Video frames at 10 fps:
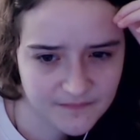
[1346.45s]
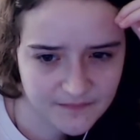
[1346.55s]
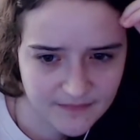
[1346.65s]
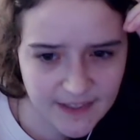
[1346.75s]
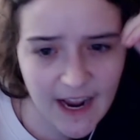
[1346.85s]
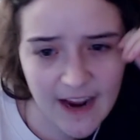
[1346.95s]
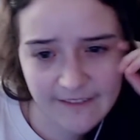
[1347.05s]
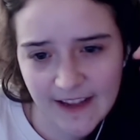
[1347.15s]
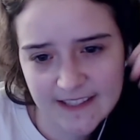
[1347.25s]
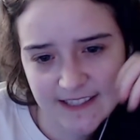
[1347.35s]
Yeah, if
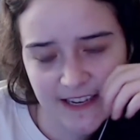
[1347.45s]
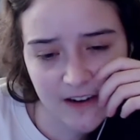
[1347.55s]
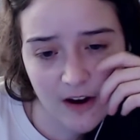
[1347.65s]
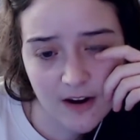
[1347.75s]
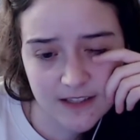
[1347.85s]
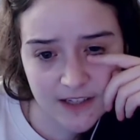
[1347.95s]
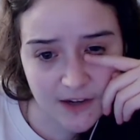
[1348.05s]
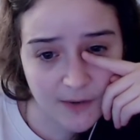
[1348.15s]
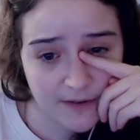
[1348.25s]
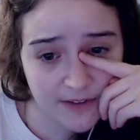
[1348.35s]
that skin cost the
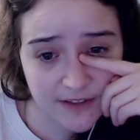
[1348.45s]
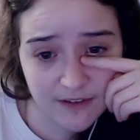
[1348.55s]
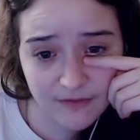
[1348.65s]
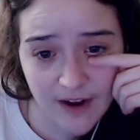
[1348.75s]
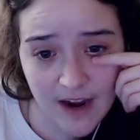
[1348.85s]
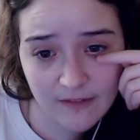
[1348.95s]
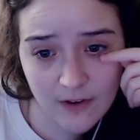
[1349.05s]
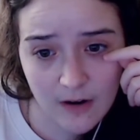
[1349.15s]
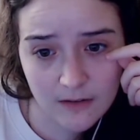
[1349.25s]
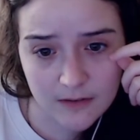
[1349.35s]
equivalent of $5,
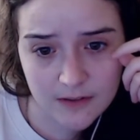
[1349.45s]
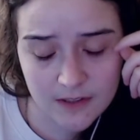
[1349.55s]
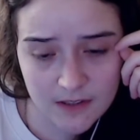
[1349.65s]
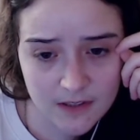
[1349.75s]
100%,